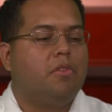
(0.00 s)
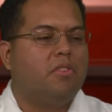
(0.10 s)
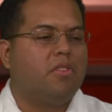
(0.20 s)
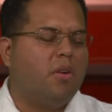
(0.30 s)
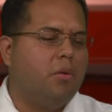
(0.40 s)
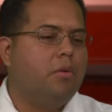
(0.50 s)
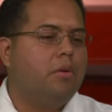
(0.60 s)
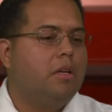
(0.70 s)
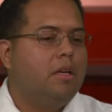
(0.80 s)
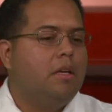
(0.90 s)
So
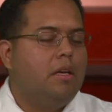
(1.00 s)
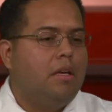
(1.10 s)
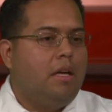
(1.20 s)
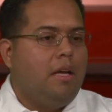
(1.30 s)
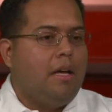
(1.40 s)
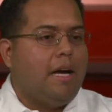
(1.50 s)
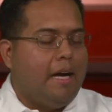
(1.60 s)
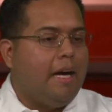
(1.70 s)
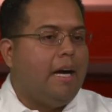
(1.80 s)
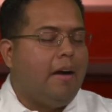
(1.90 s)

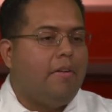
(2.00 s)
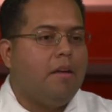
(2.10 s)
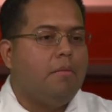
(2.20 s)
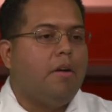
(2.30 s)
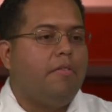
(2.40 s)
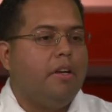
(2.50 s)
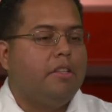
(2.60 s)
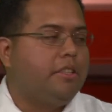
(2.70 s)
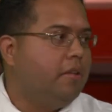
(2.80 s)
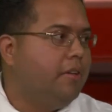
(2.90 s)
I've had my fair
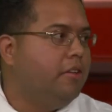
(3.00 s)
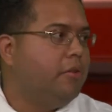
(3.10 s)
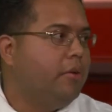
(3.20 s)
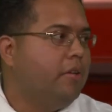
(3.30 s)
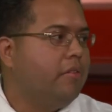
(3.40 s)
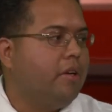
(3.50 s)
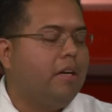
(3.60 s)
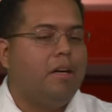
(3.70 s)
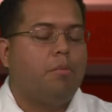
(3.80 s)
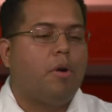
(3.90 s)
share of injuries.
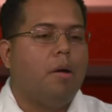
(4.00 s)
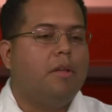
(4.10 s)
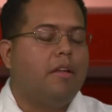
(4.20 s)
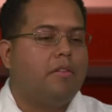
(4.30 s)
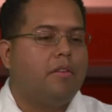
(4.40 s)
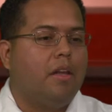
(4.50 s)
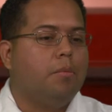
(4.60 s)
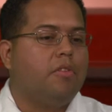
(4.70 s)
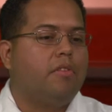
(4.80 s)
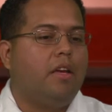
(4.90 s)
Probably at
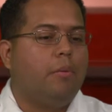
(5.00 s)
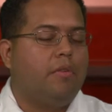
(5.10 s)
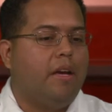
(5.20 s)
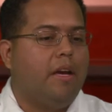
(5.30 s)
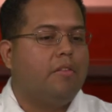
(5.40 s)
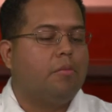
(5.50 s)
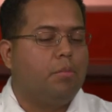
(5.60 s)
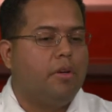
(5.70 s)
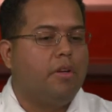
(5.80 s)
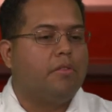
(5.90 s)
Columbus State we've had some
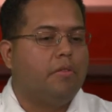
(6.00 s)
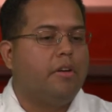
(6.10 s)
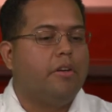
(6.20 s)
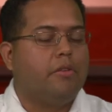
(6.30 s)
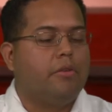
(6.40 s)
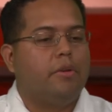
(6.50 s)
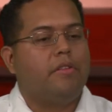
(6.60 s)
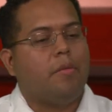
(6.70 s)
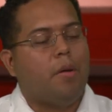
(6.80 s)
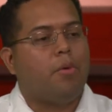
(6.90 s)
pretty severe injuries.
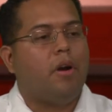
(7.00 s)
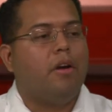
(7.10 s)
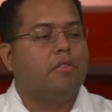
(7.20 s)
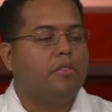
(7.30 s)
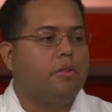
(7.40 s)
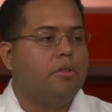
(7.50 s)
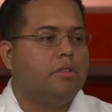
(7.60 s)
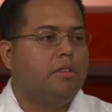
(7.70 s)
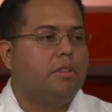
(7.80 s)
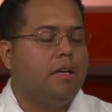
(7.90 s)
At my prior
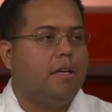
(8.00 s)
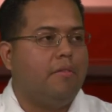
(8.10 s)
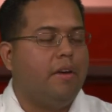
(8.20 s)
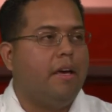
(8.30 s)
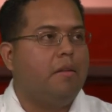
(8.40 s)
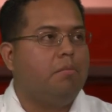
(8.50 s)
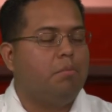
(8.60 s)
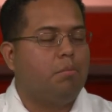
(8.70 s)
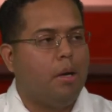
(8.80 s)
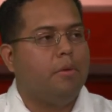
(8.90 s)
institution I've had
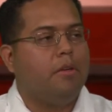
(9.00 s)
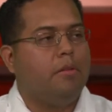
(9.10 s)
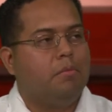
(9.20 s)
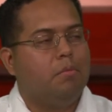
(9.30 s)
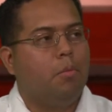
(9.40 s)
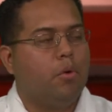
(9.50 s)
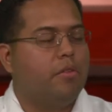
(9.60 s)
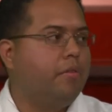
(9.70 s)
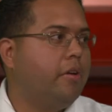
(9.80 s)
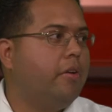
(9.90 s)
probably more
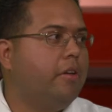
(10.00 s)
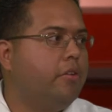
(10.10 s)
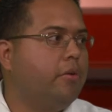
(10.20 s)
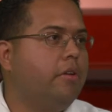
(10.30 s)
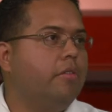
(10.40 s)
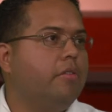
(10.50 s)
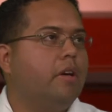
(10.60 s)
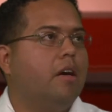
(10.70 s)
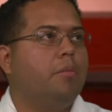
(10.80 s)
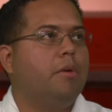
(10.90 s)
severe injuries,
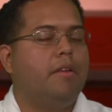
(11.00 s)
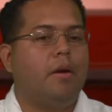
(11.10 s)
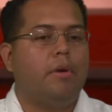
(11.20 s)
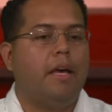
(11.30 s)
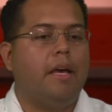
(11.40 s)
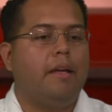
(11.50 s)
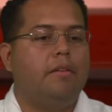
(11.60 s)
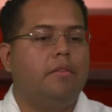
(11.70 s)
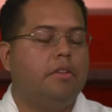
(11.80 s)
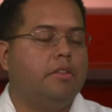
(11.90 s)
being that we
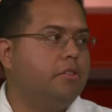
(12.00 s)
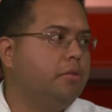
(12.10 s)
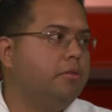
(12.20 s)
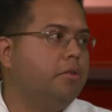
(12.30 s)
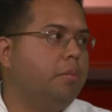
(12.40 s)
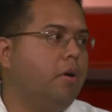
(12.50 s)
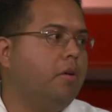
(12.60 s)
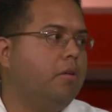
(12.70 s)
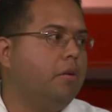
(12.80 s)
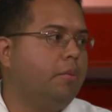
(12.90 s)
had Division II
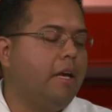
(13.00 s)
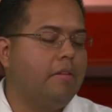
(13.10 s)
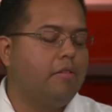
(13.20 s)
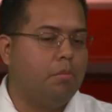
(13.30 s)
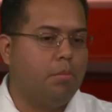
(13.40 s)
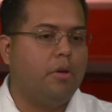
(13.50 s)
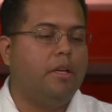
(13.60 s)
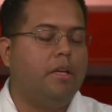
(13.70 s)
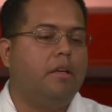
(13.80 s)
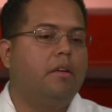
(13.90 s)
football. We had some
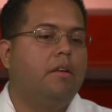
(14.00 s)
pretty